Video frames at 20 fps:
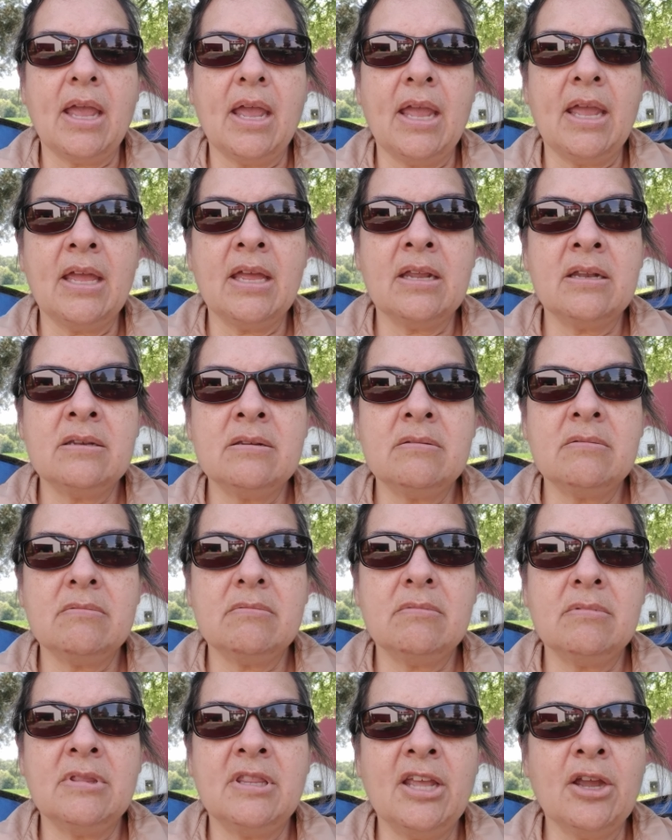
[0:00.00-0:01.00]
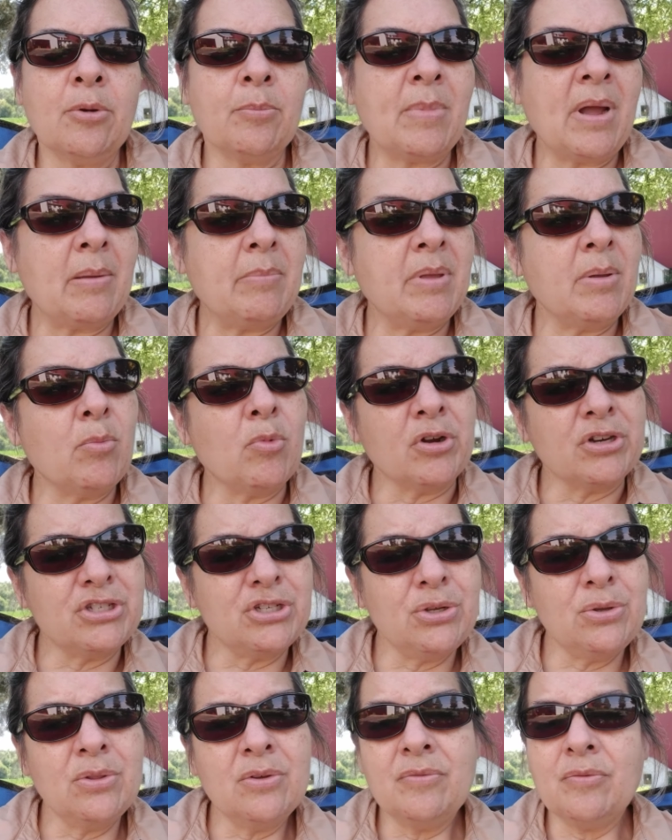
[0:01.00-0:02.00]
And there might be more
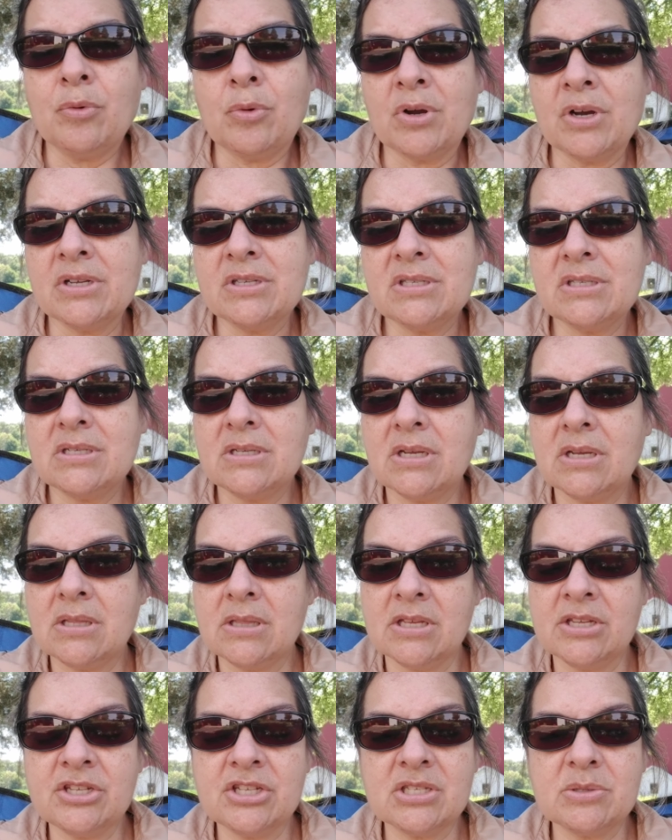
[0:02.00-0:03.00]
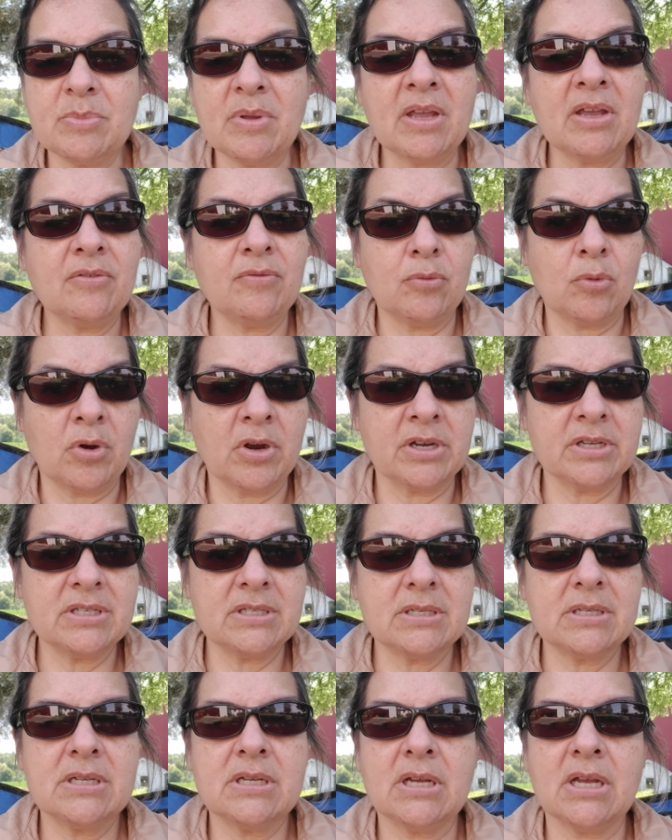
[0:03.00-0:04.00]
to the forest than just being a
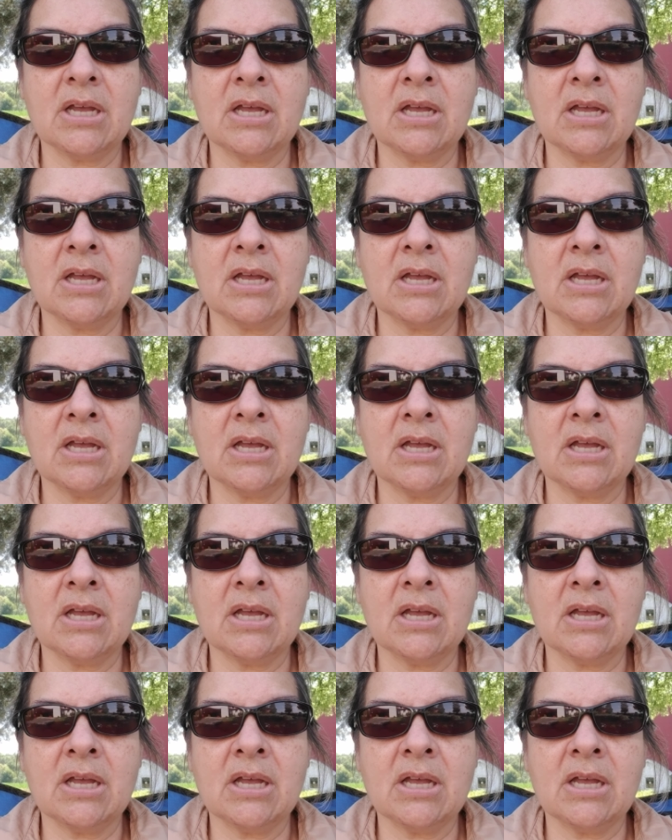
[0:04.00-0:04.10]
forest.